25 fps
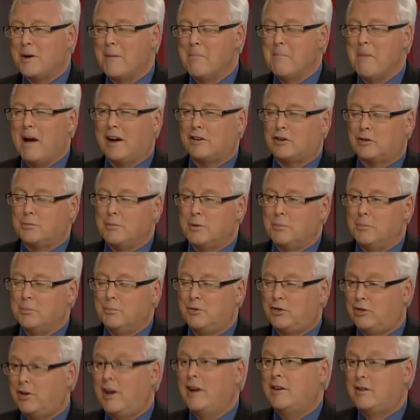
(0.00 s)
be a
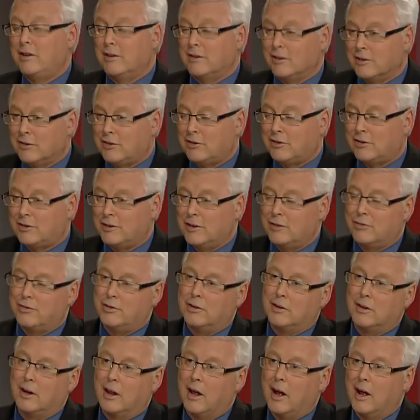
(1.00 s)
maximum sentence, if
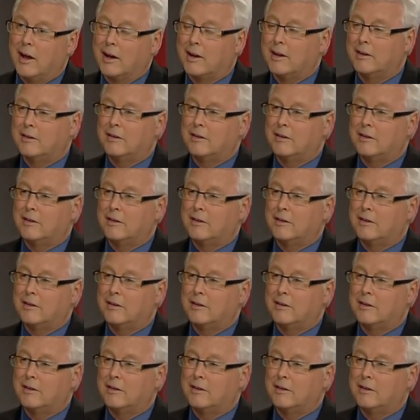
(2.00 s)
you like,